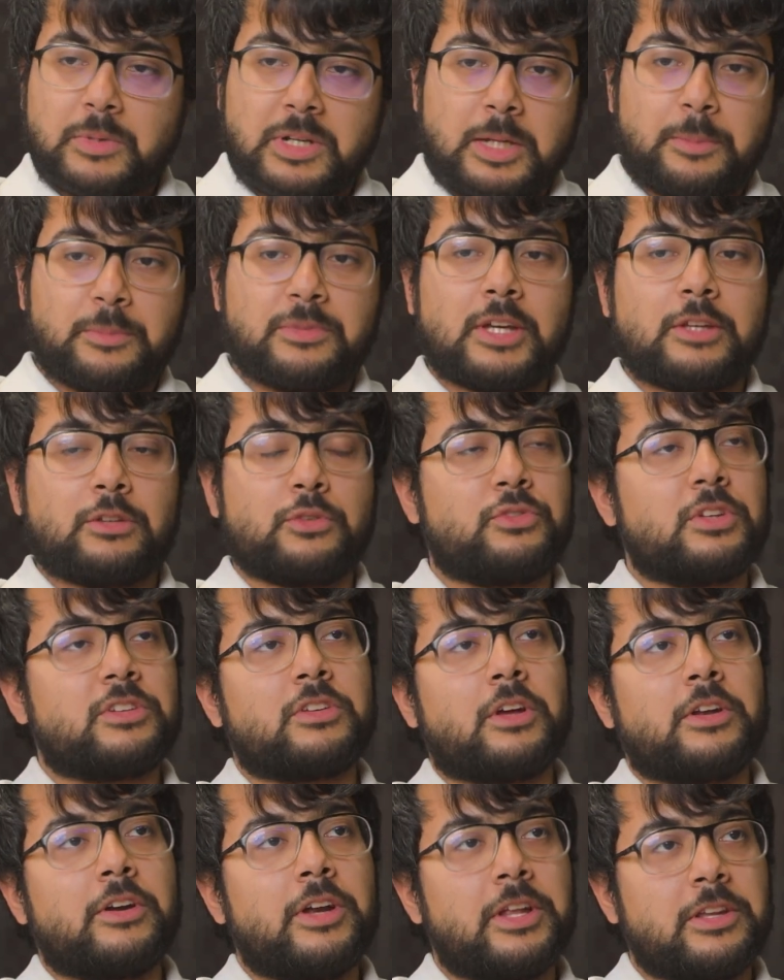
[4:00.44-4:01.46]
team size of
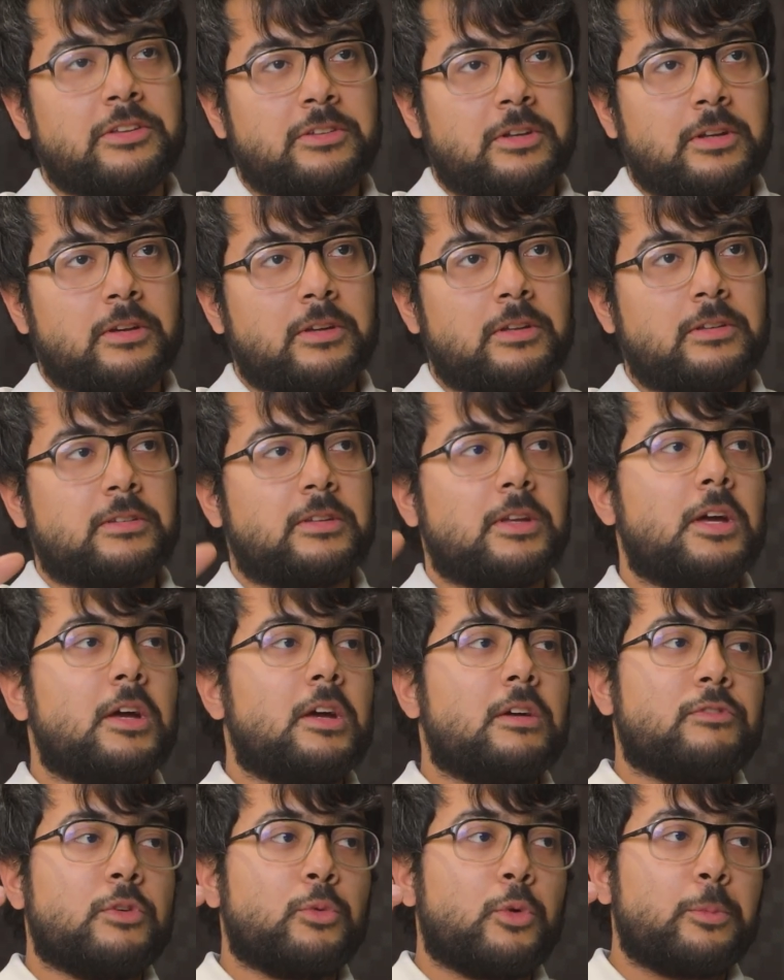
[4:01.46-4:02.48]
600 engineers,
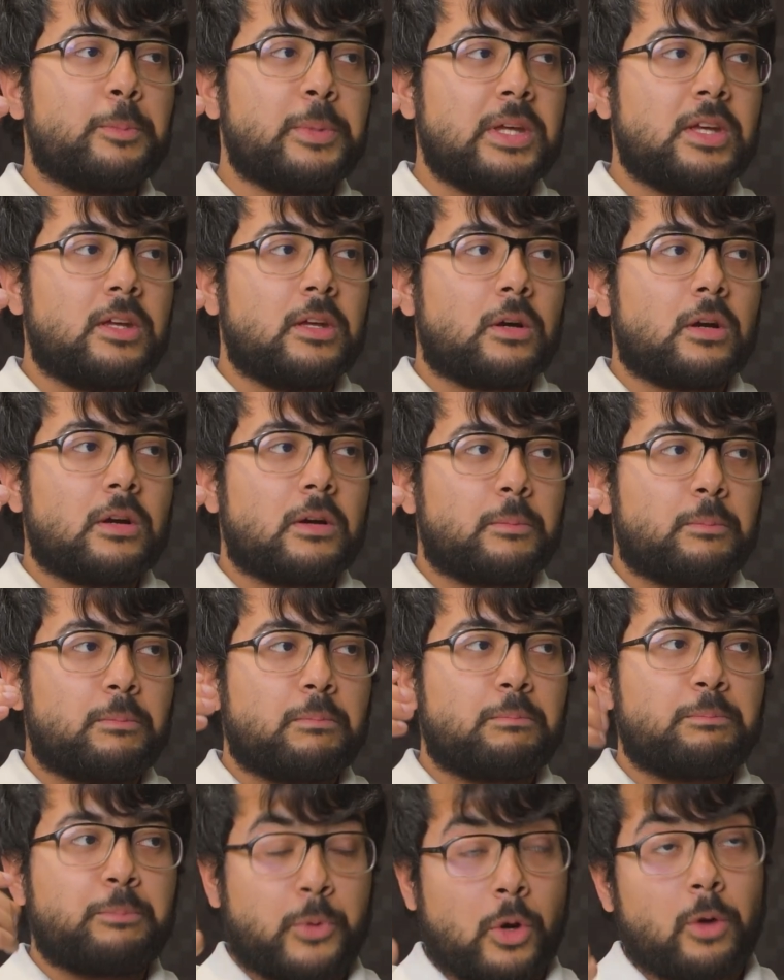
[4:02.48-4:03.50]
we would be
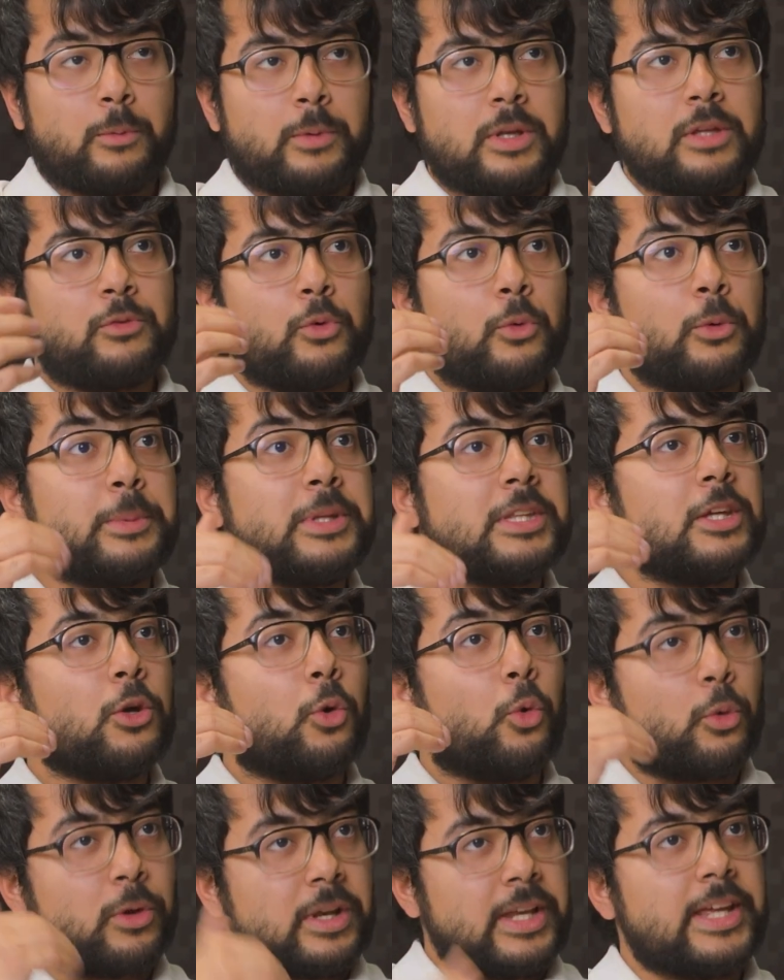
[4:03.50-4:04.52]
the
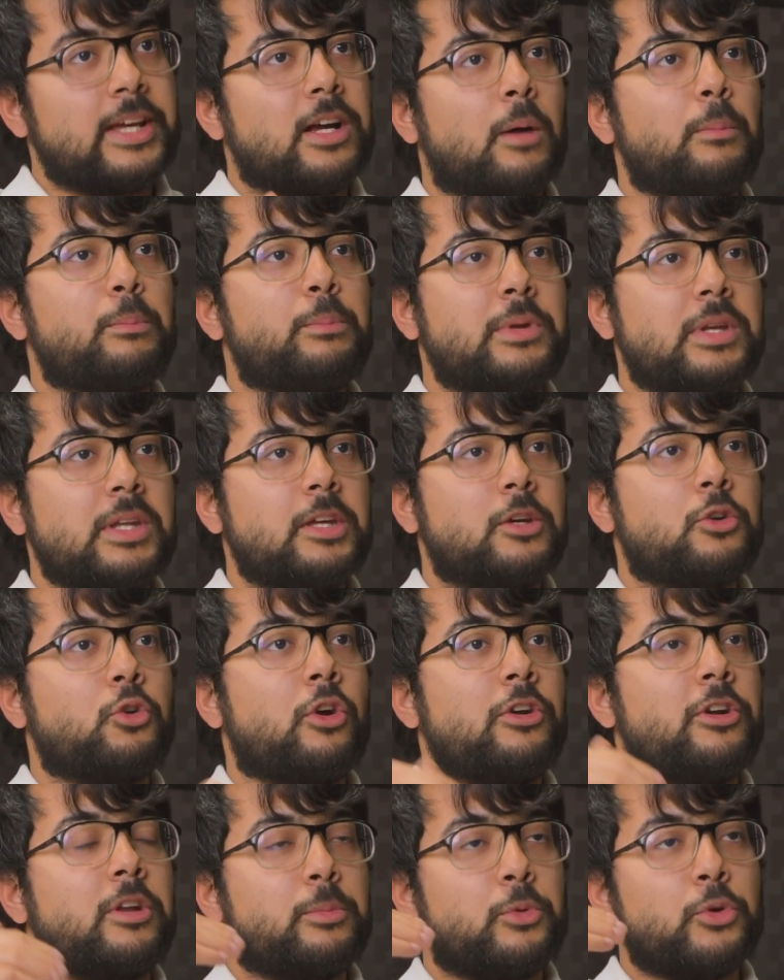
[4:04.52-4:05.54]
only company
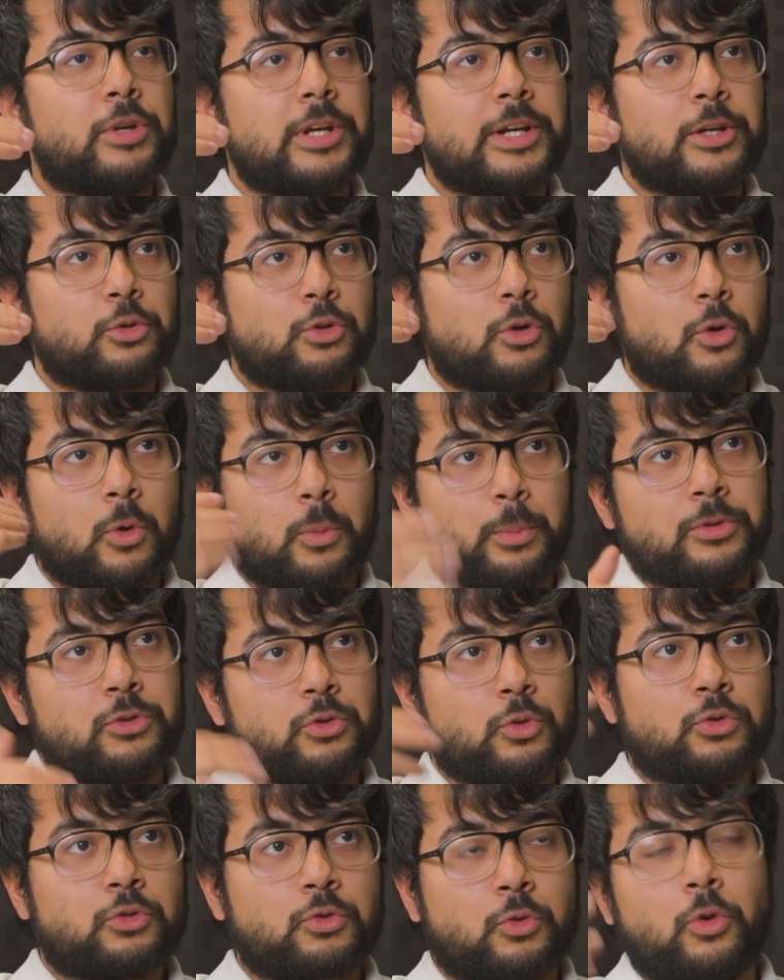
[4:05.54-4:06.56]
contributing to the open
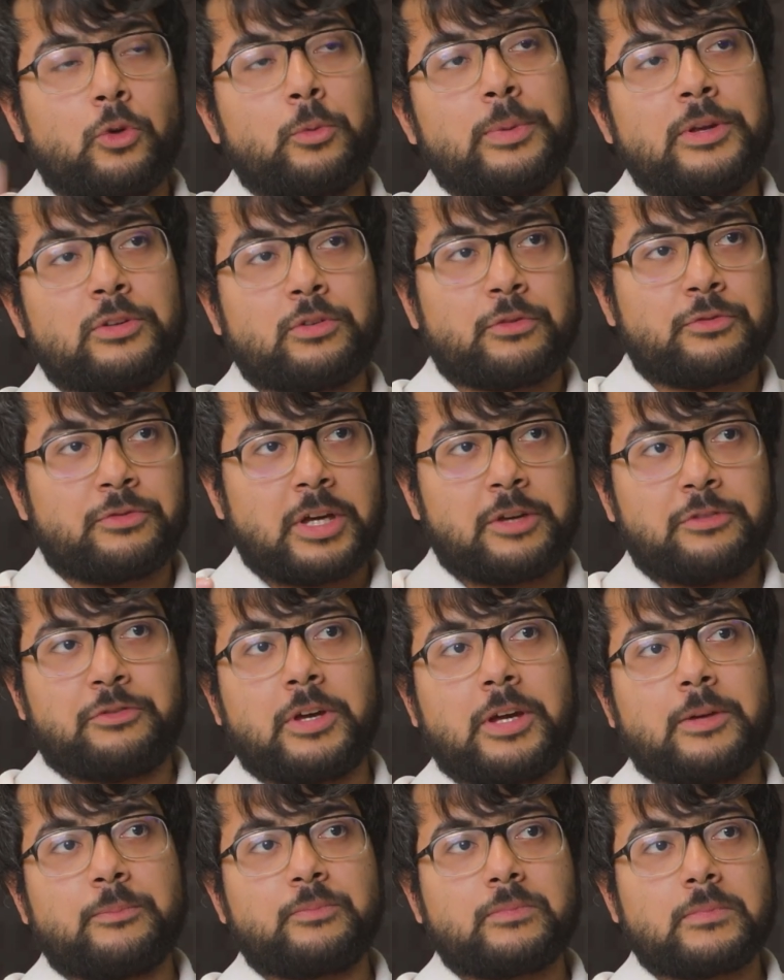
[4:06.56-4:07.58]
source code base of
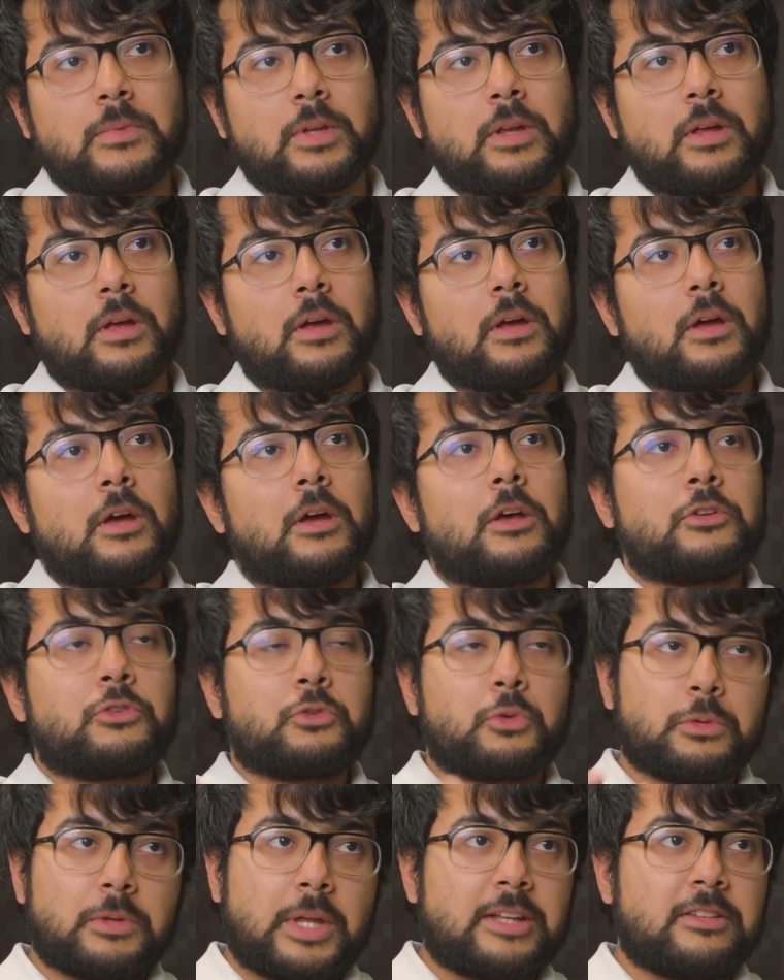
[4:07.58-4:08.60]
NiFi.
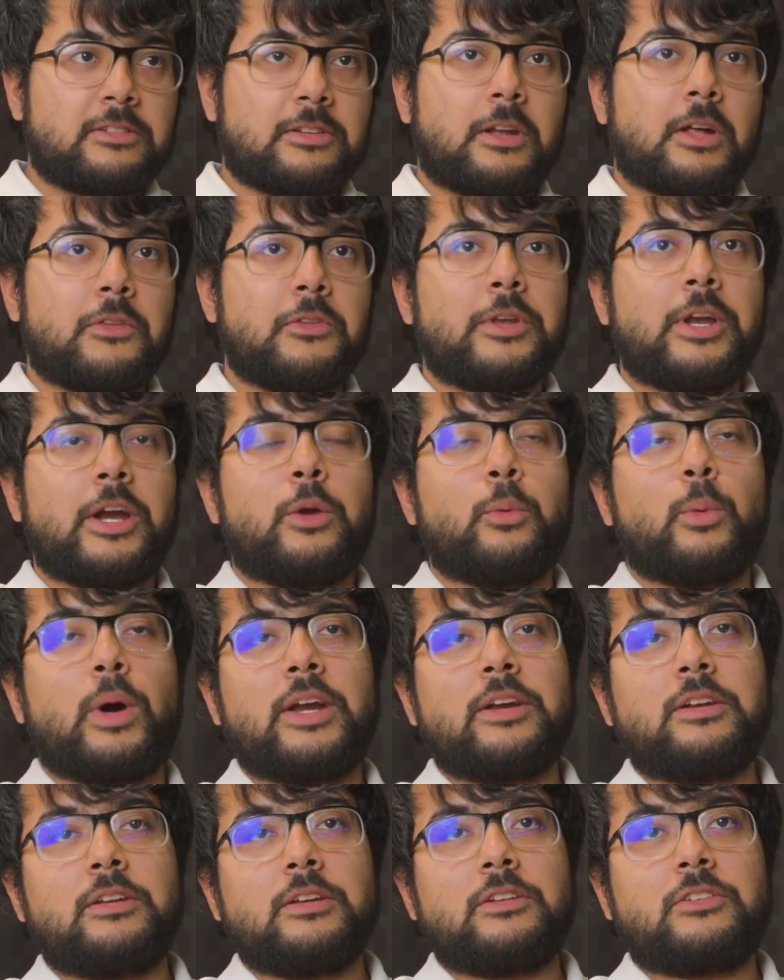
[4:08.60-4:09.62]
So that's another
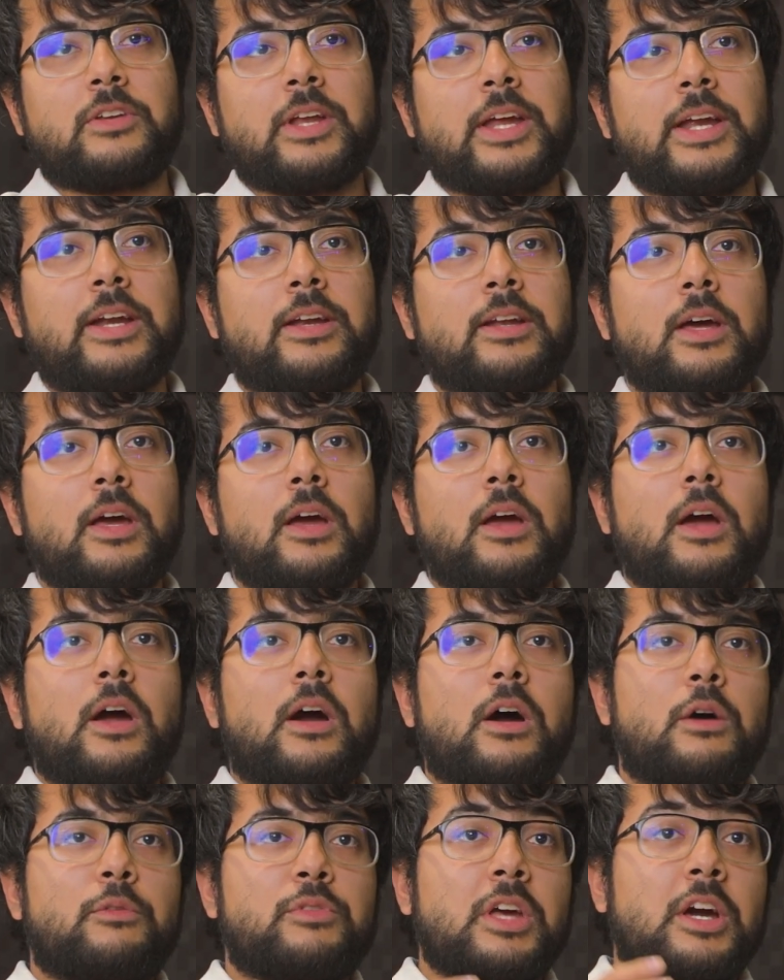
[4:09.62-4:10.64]
advantage, right?
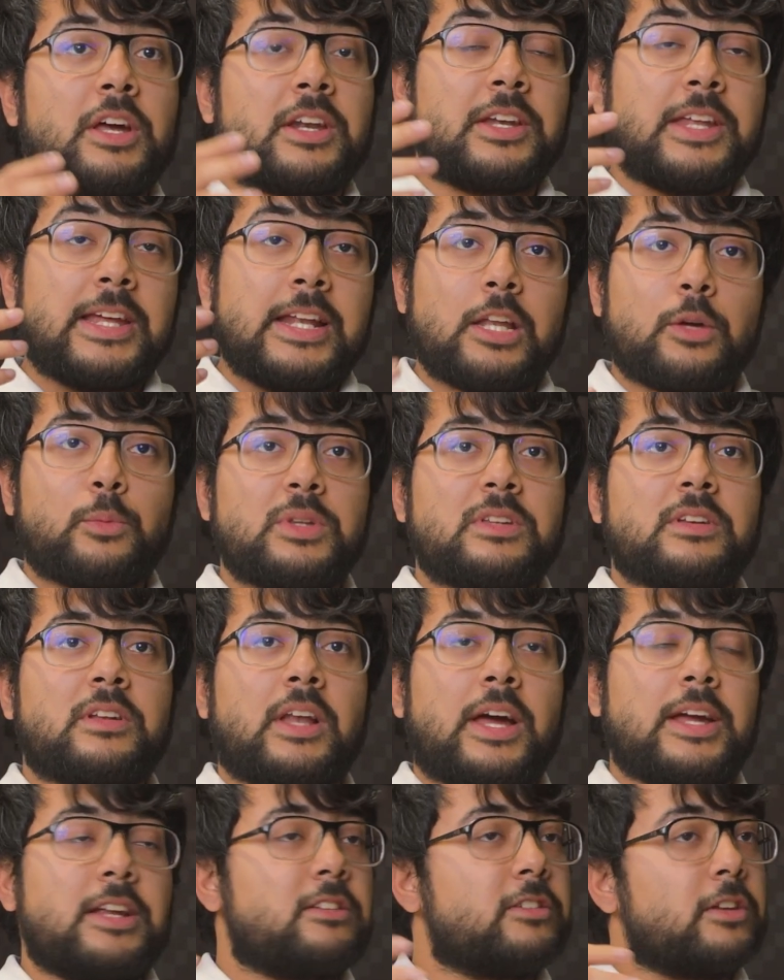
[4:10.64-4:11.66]
We are dealing with
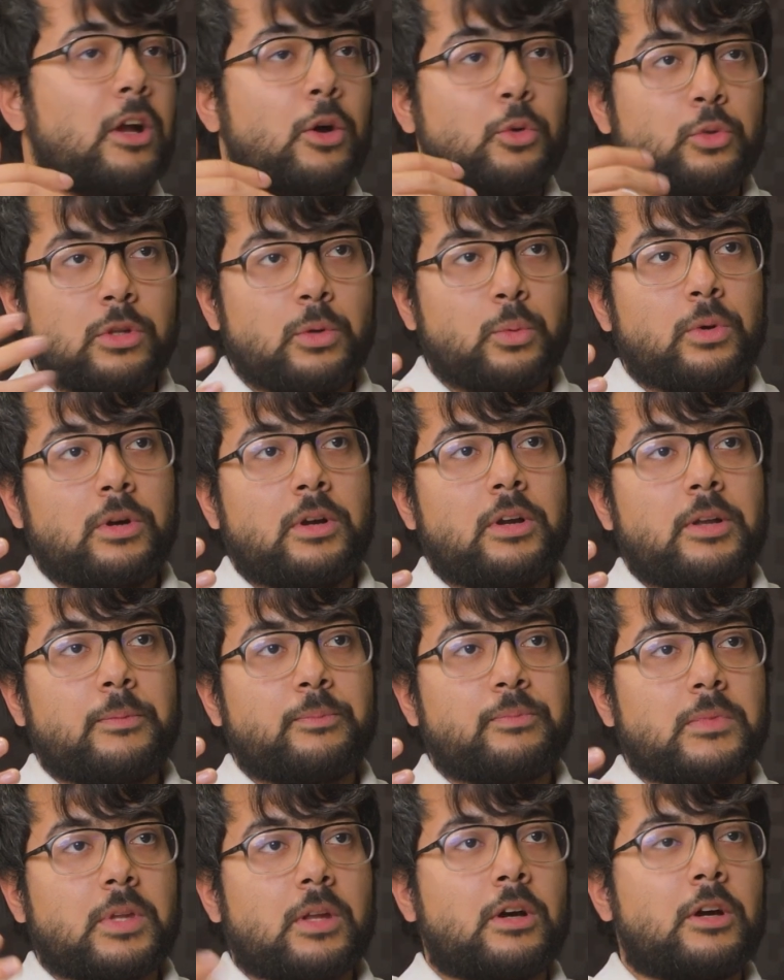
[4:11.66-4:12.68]
clients around the world,
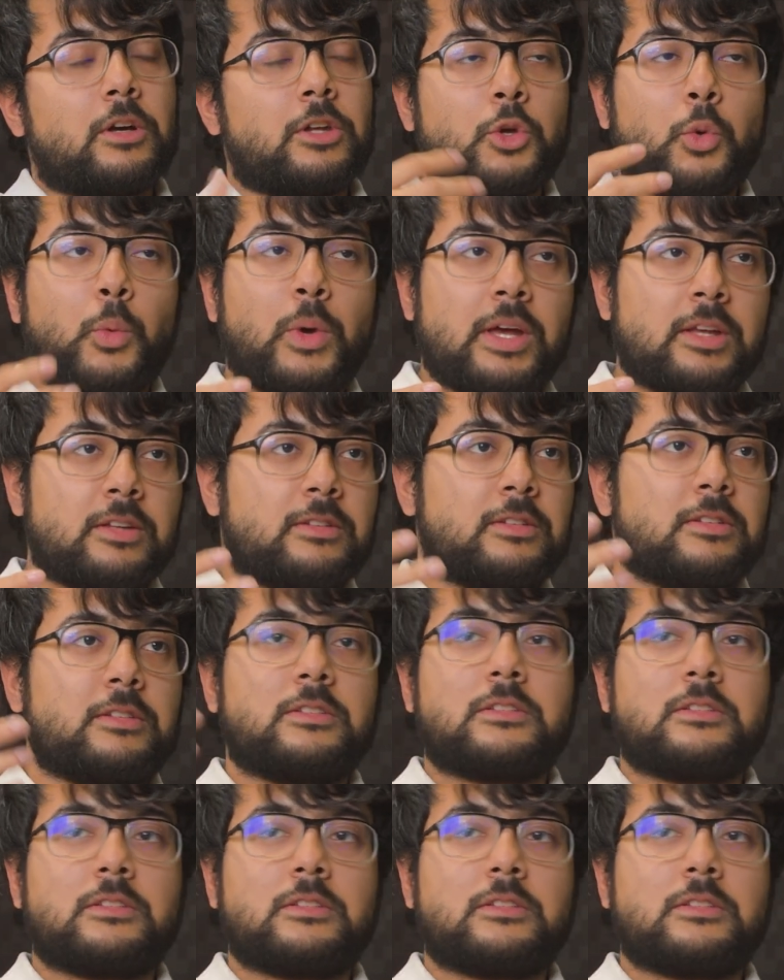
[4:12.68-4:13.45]
US,